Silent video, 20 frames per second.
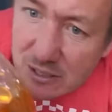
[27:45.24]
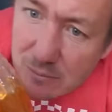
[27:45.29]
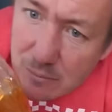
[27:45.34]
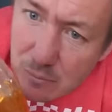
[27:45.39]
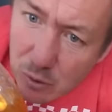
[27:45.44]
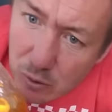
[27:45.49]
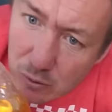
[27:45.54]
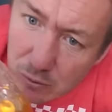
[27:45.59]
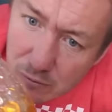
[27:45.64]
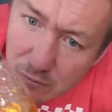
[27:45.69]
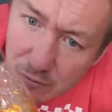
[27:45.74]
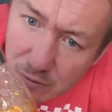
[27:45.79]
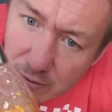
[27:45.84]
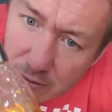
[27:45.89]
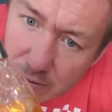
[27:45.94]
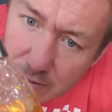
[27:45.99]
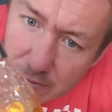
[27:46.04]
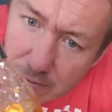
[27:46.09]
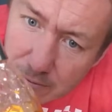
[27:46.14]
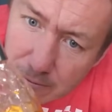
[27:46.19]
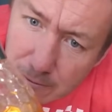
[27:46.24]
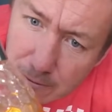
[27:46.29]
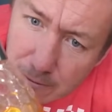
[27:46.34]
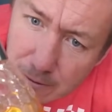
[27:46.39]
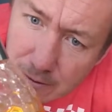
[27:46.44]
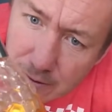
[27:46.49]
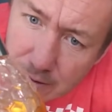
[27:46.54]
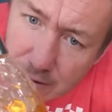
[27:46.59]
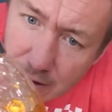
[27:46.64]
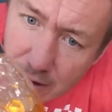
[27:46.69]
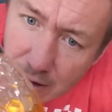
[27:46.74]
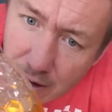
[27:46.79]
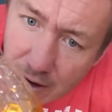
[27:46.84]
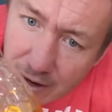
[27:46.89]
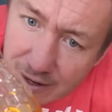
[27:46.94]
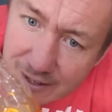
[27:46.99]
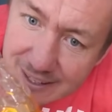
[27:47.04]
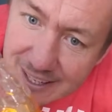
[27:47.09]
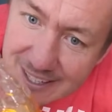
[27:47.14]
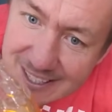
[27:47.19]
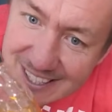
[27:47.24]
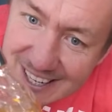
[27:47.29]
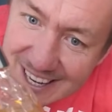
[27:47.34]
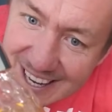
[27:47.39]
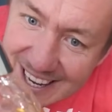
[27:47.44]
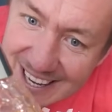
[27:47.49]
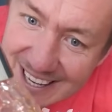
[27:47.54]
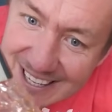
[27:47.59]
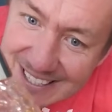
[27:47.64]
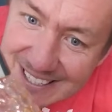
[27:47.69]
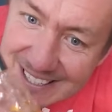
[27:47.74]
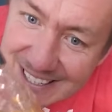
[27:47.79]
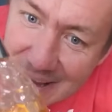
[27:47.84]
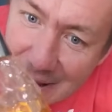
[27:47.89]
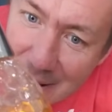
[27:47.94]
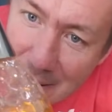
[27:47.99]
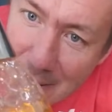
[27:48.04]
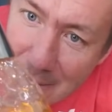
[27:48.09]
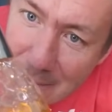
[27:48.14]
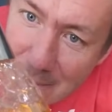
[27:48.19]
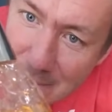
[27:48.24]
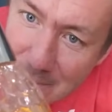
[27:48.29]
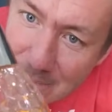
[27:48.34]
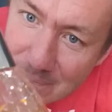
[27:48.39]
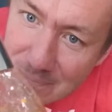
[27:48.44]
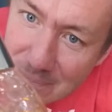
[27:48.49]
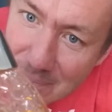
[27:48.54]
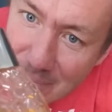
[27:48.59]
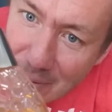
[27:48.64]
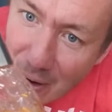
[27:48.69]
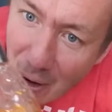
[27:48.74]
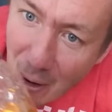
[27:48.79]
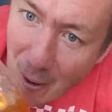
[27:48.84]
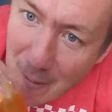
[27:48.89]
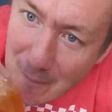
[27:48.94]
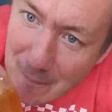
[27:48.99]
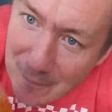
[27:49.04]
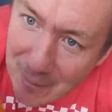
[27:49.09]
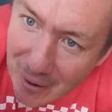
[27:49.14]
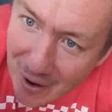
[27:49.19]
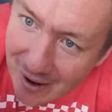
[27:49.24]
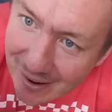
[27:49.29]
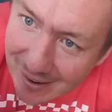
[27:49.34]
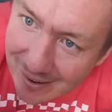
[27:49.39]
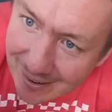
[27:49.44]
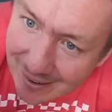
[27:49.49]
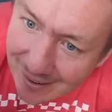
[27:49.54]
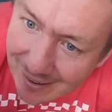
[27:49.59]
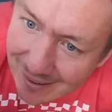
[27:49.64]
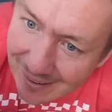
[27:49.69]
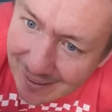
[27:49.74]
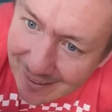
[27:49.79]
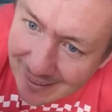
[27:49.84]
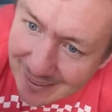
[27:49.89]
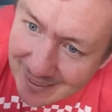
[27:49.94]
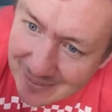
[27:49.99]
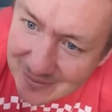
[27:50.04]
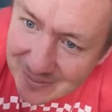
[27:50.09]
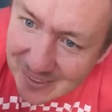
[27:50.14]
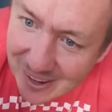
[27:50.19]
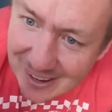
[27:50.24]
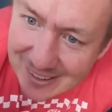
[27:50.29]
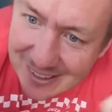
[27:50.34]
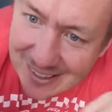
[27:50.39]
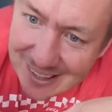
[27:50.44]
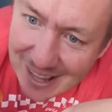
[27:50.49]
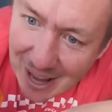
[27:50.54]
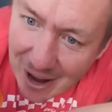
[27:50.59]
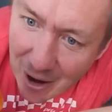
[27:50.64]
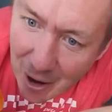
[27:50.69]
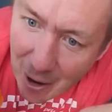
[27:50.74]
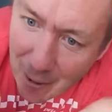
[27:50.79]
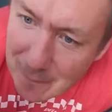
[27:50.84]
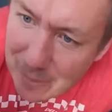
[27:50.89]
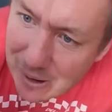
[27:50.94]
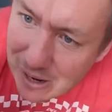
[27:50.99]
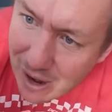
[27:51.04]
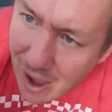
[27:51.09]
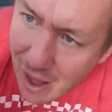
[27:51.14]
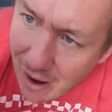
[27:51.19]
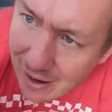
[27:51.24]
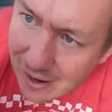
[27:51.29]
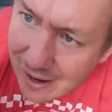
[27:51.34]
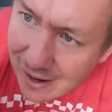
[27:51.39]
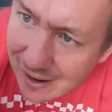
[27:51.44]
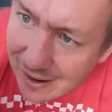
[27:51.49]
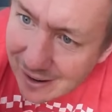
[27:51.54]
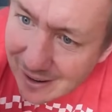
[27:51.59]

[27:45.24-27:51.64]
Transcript: to move. Yes, it is. But our bung under there, our plug,